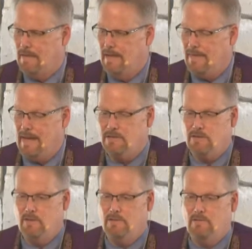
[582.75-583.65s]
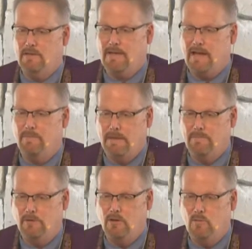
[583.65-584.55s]
And that's who the kind of
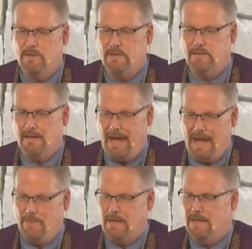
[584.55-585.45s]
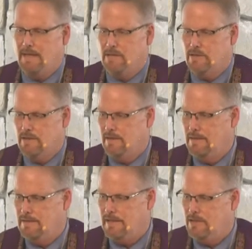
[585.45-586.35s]
people Luke was aiming his
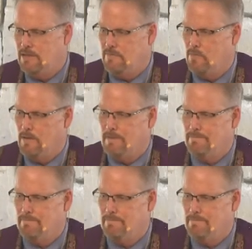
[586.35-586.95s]
teachings for.